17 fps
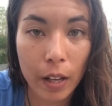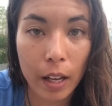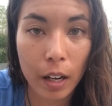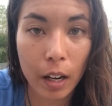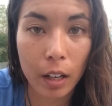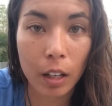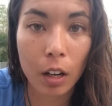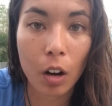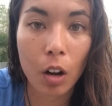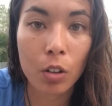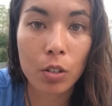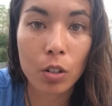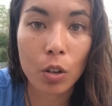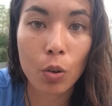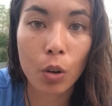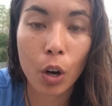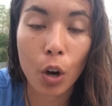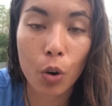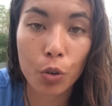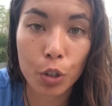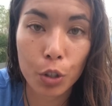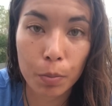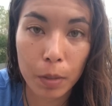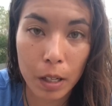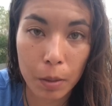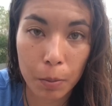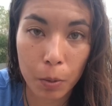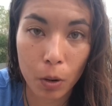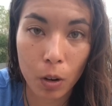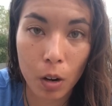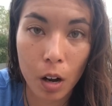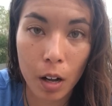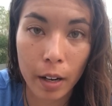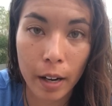and I can also coach people
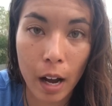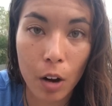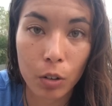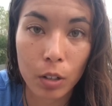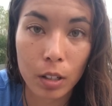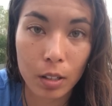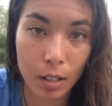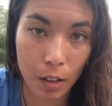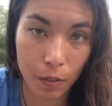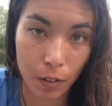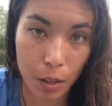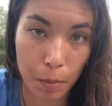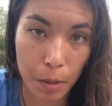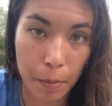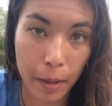on how to safety me